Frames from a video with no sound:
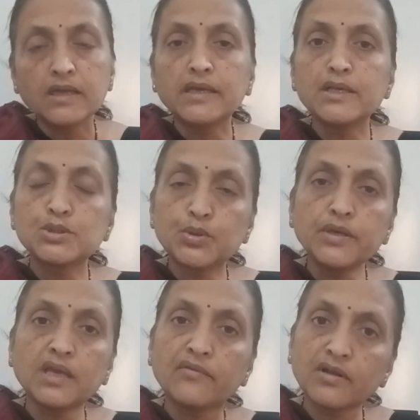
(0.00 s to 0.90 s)
He is
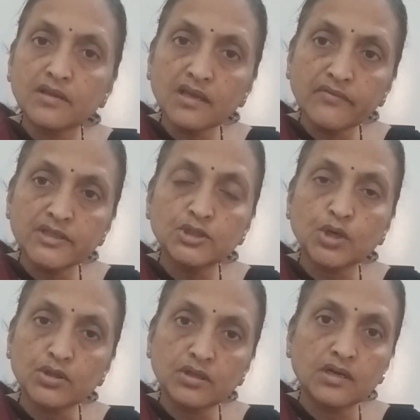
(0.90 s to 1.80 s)
doing everything which is
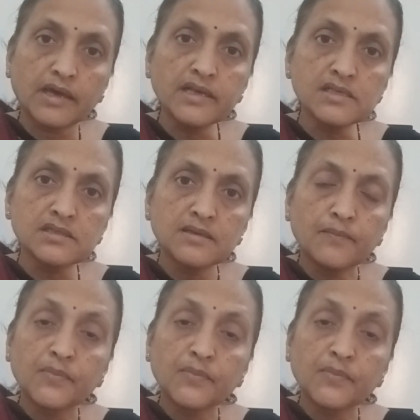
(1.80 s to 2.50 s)
authorized,